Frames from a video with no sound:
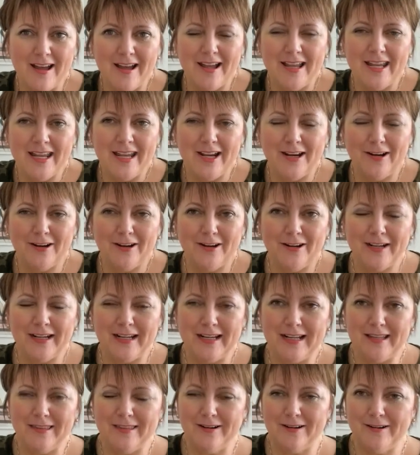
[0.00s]
here
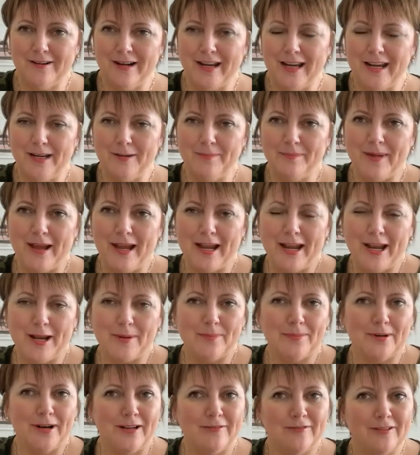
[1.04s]
either in my
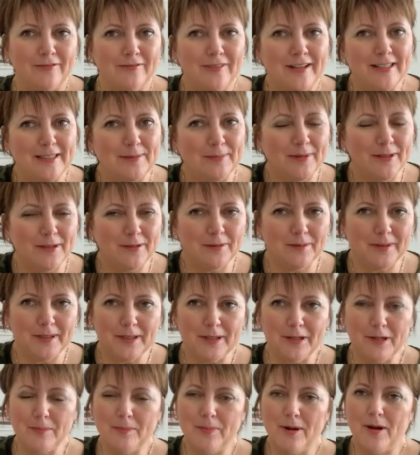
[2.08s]
private Facebook
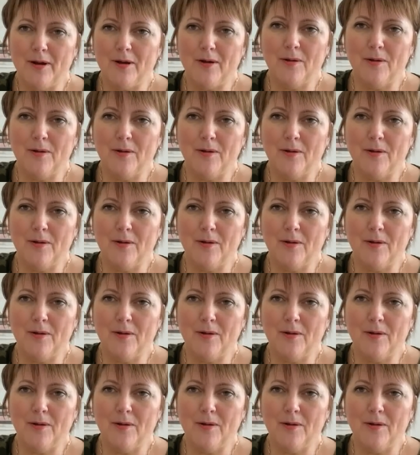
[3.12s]
group